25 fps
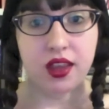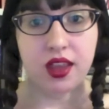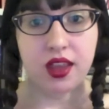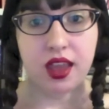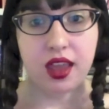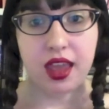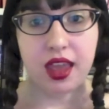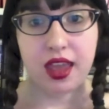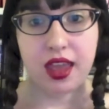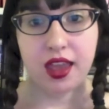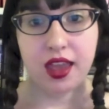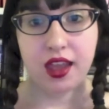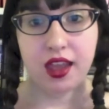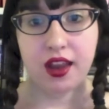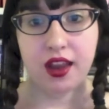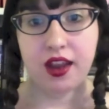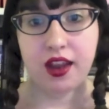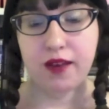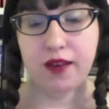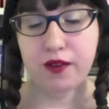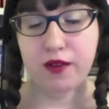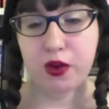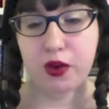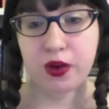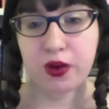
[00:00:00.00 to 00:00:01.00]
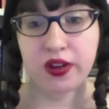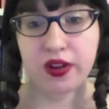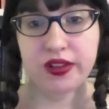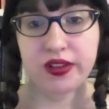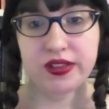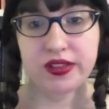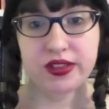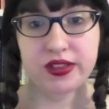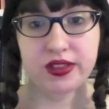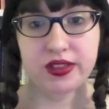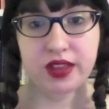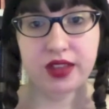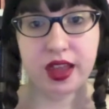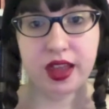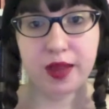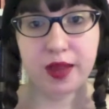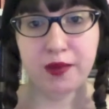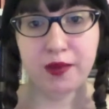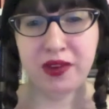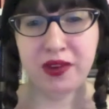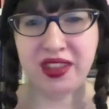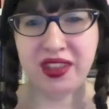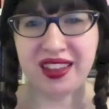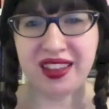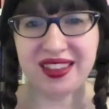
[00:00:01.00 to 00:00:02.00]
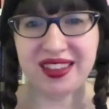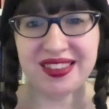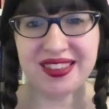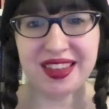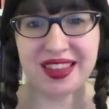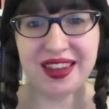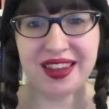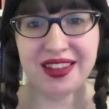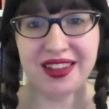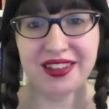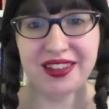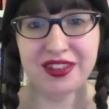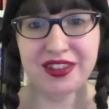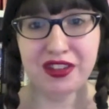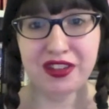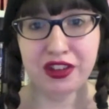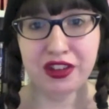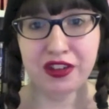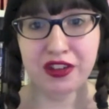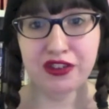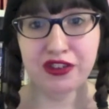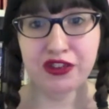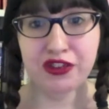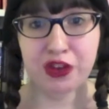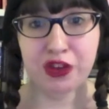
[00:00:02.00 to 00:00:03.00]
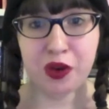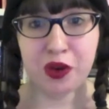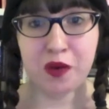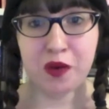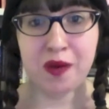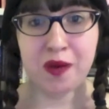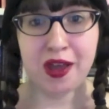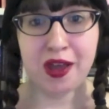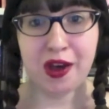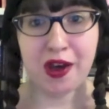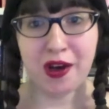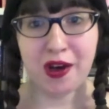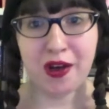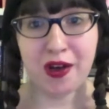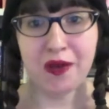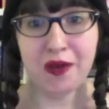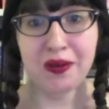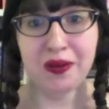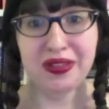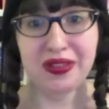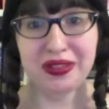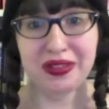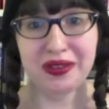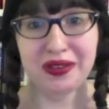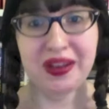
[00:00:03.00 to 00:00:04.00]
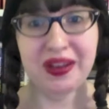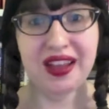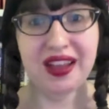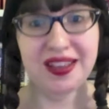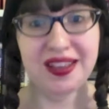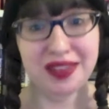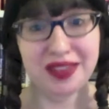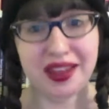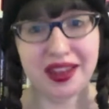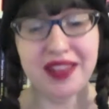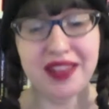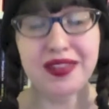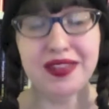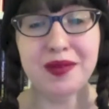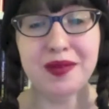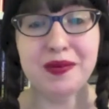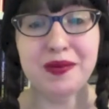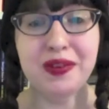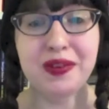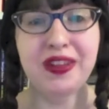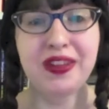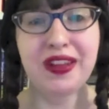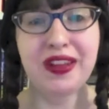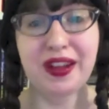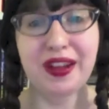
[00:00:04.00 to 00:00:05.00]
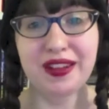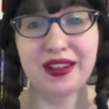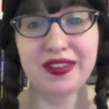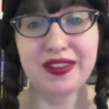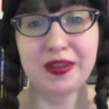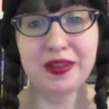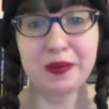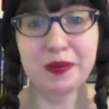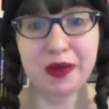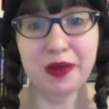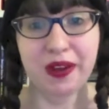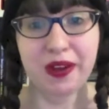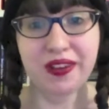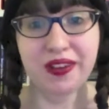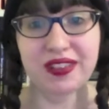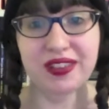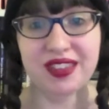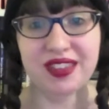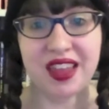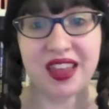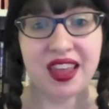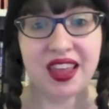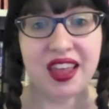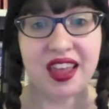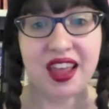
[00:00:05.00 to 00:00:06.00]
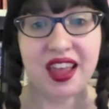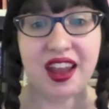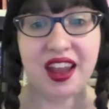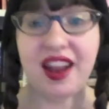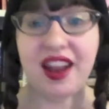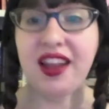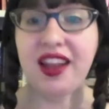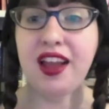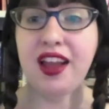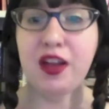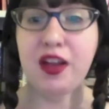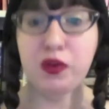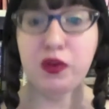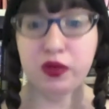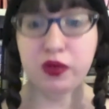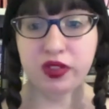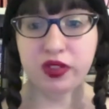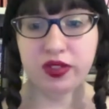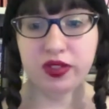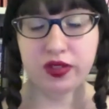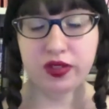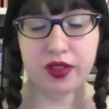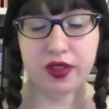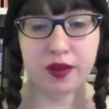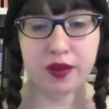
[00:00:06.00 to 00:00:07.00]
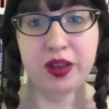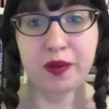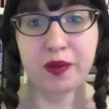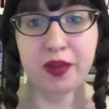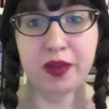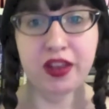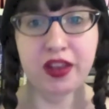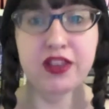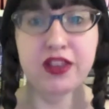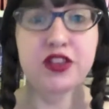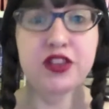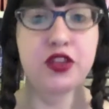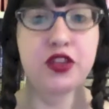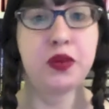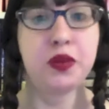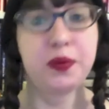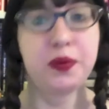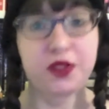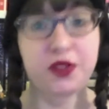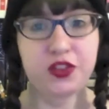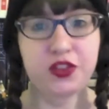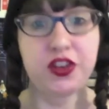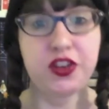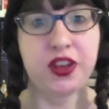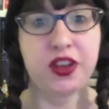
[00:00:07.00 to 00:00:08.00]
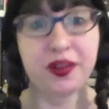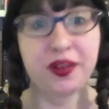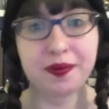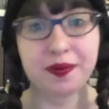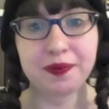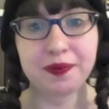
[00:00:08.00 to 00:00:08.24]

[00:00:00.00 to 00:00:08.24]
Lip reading: And of course, I'm really excited to show my haul with you guys. I got some really awesome books, and I got them like soups cheap.